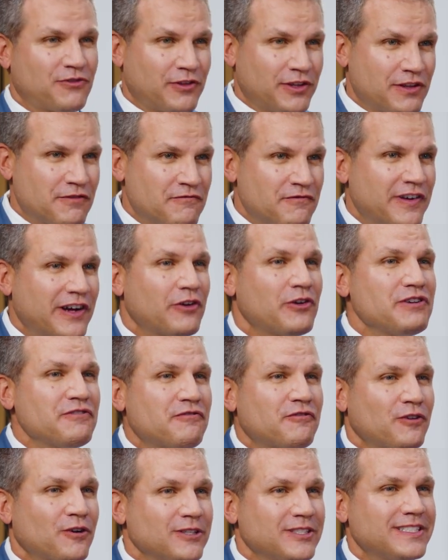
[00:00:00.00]
for the very
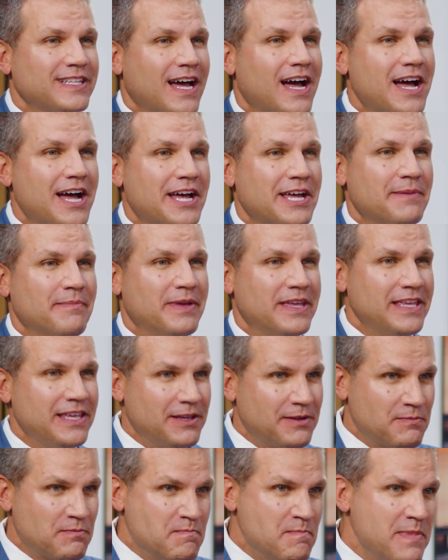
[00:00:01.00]
first time
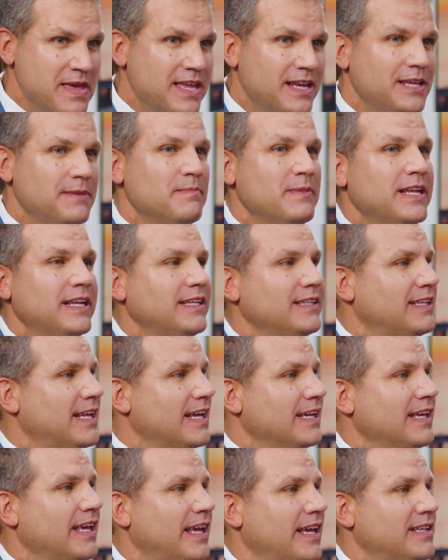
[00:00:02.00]
in many, many
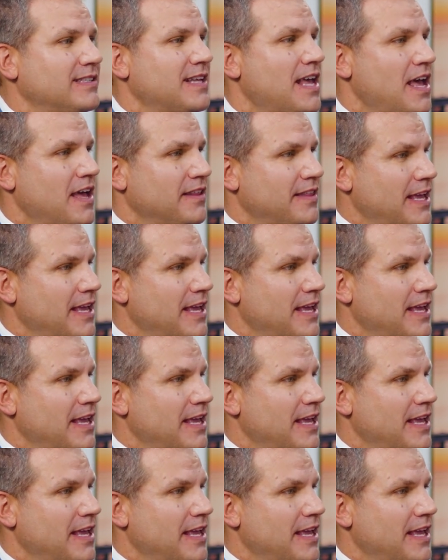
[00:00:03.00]
decades,